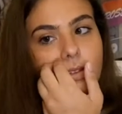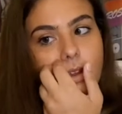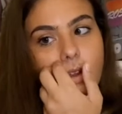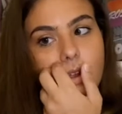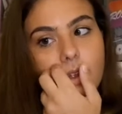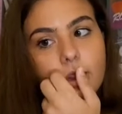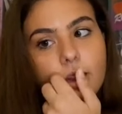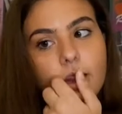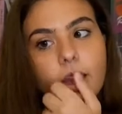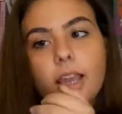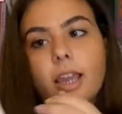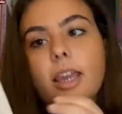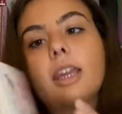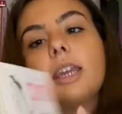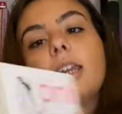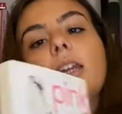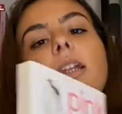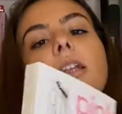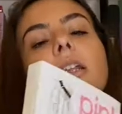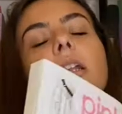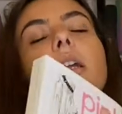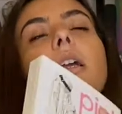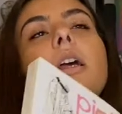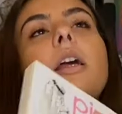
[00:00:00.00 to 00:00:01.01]

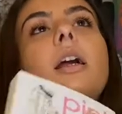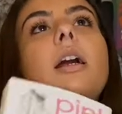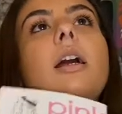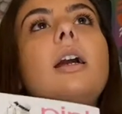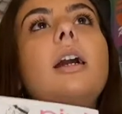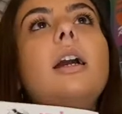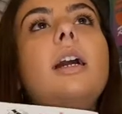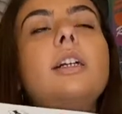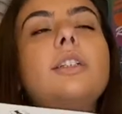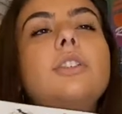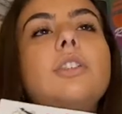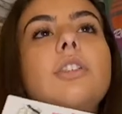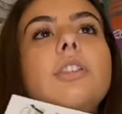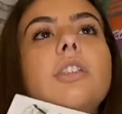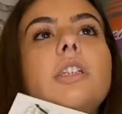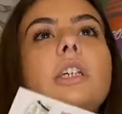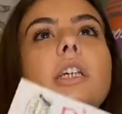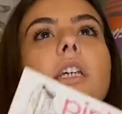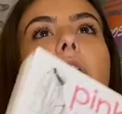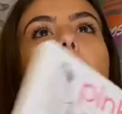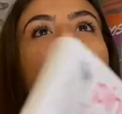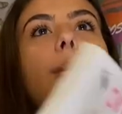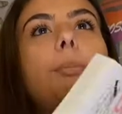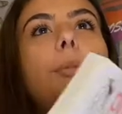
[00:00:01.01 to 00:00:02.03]
online actually
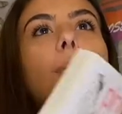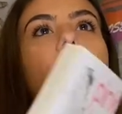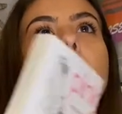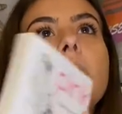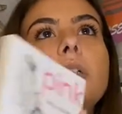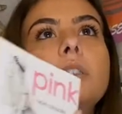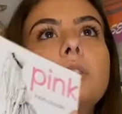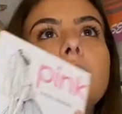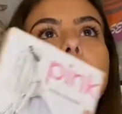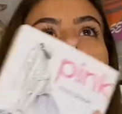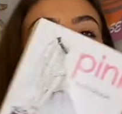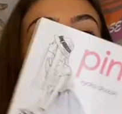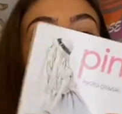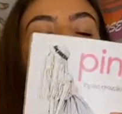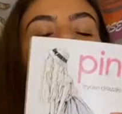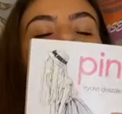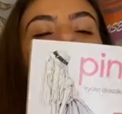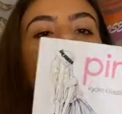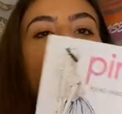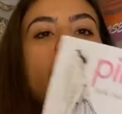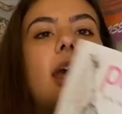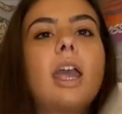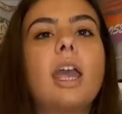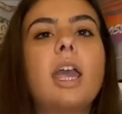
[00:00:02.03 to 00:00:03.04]
a couple months
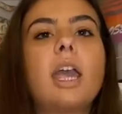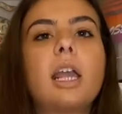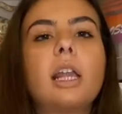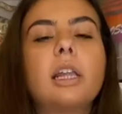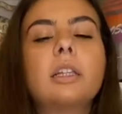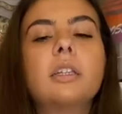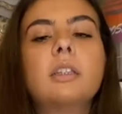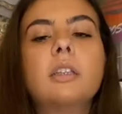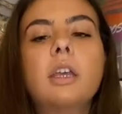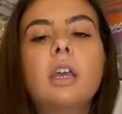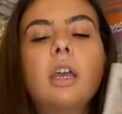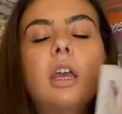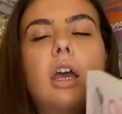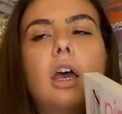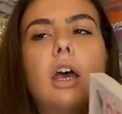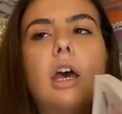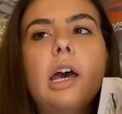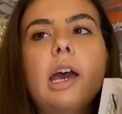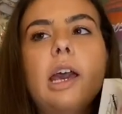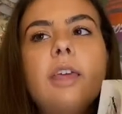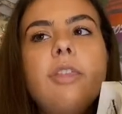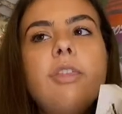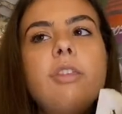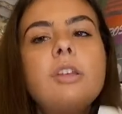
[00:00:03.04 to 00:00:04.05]
ago, and
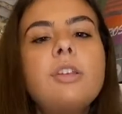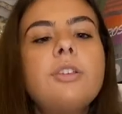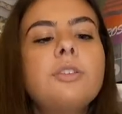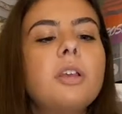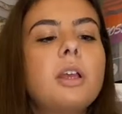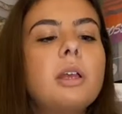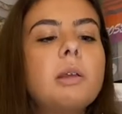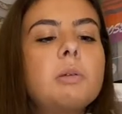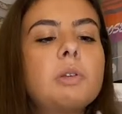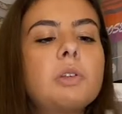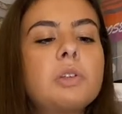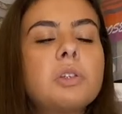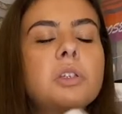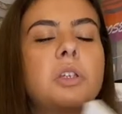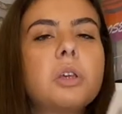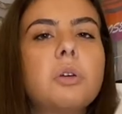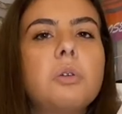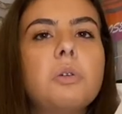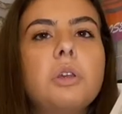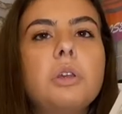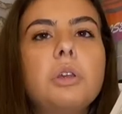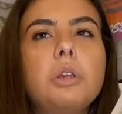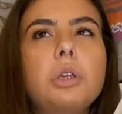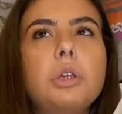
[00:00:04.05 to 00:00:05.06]
I just thought it was so
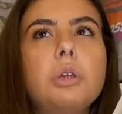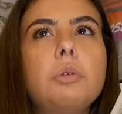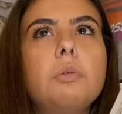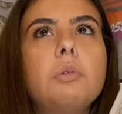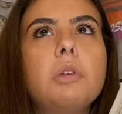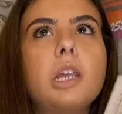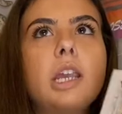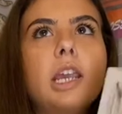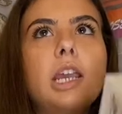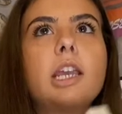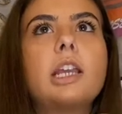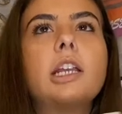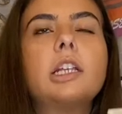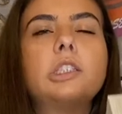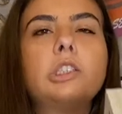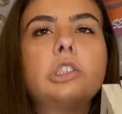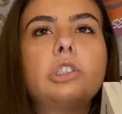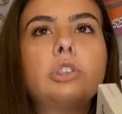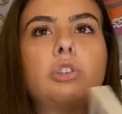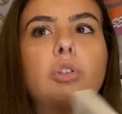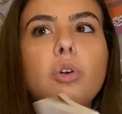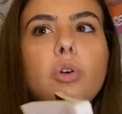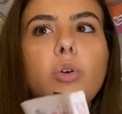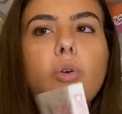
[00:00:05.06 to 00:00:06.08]
unique and
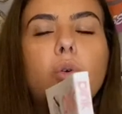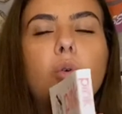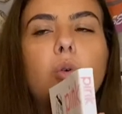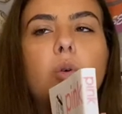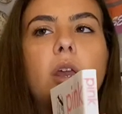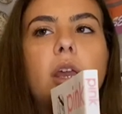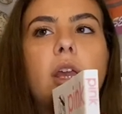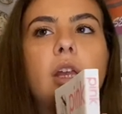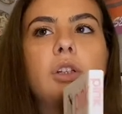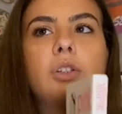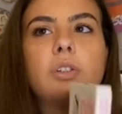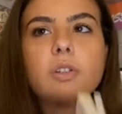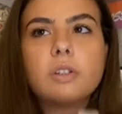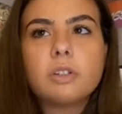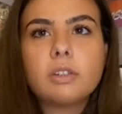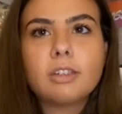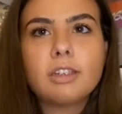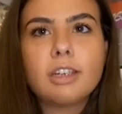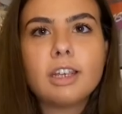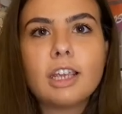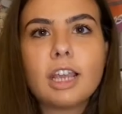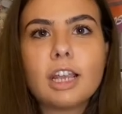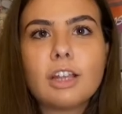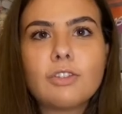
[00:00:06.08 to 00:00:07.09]
so
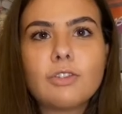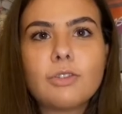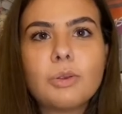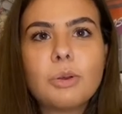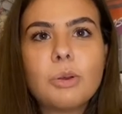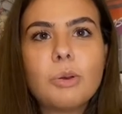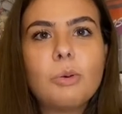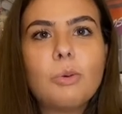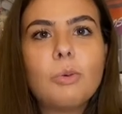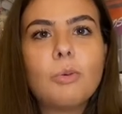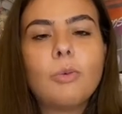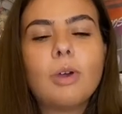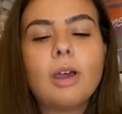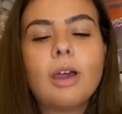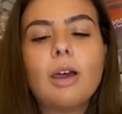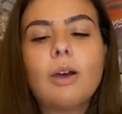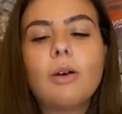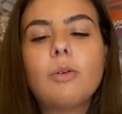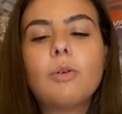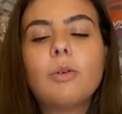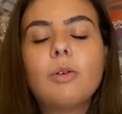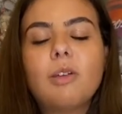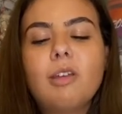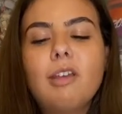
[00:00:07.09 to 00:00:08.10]
interesting and so
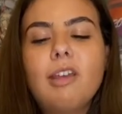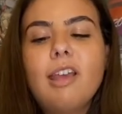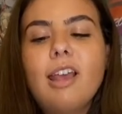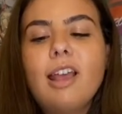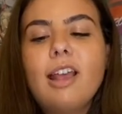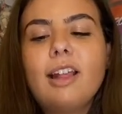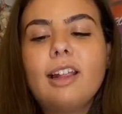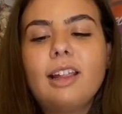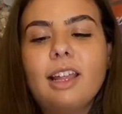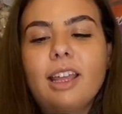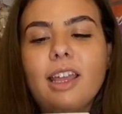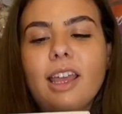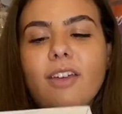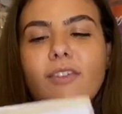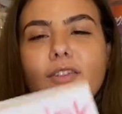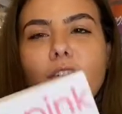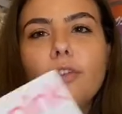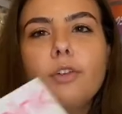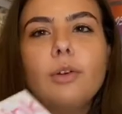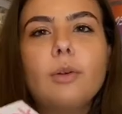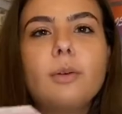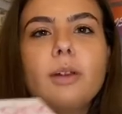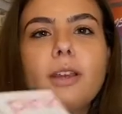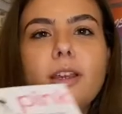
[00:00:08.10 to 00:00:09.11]
wow. Like, I've
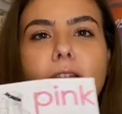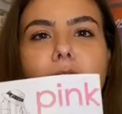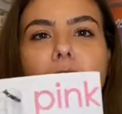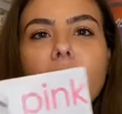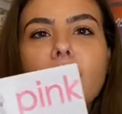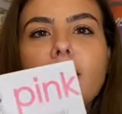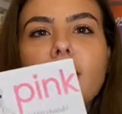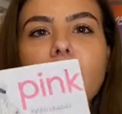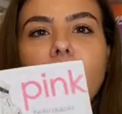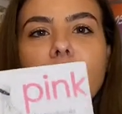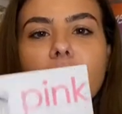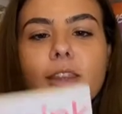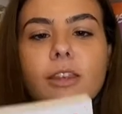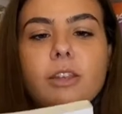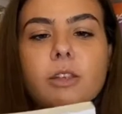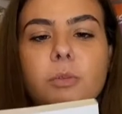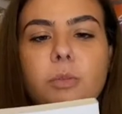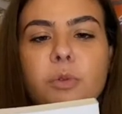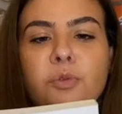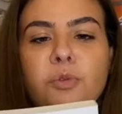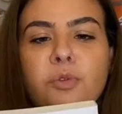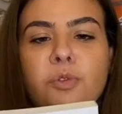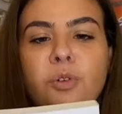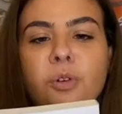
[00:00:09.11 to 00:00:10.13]
never read anything like this
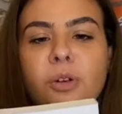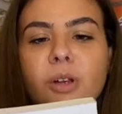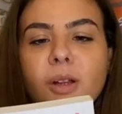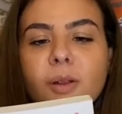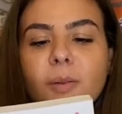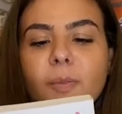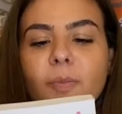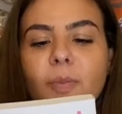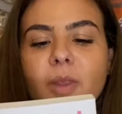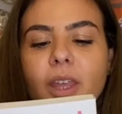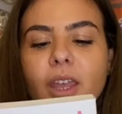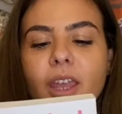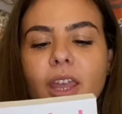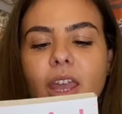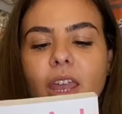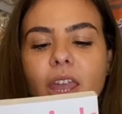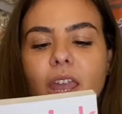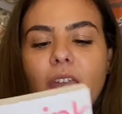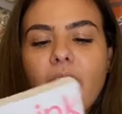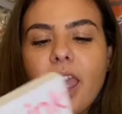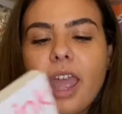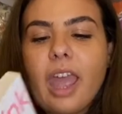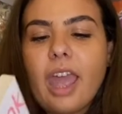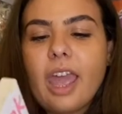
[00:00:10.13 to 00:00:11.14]
before.
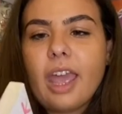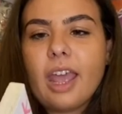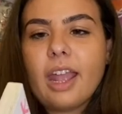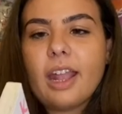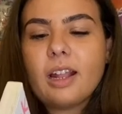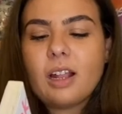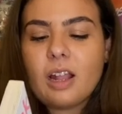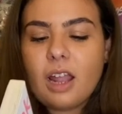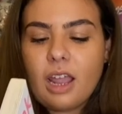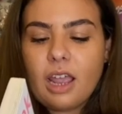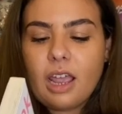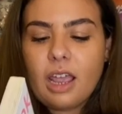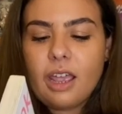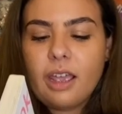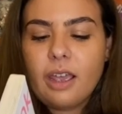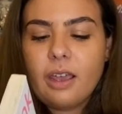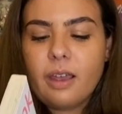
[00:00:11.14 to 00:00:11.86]
And I